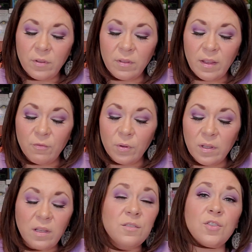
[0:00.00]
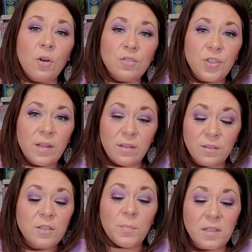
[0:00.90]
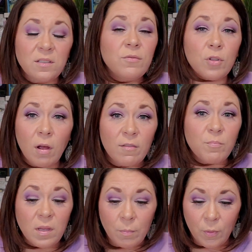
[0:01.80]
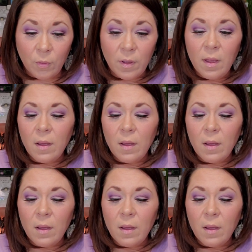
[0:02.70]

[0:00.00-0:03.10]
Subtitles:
And they've really indulged at the expense of a lot of people.